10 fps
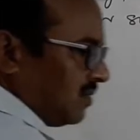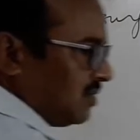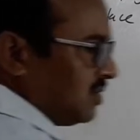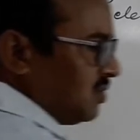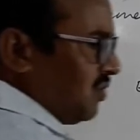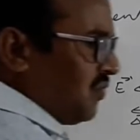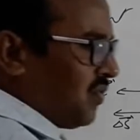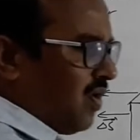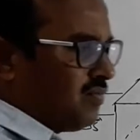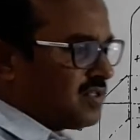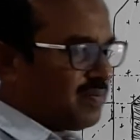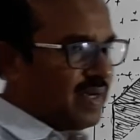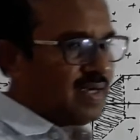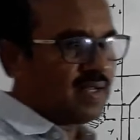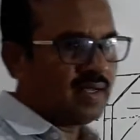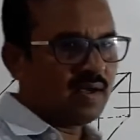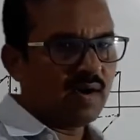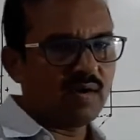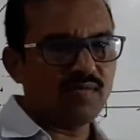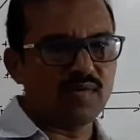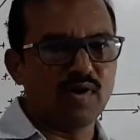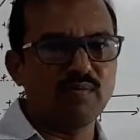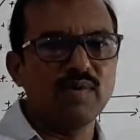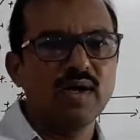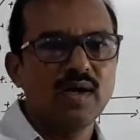So from symmetry or from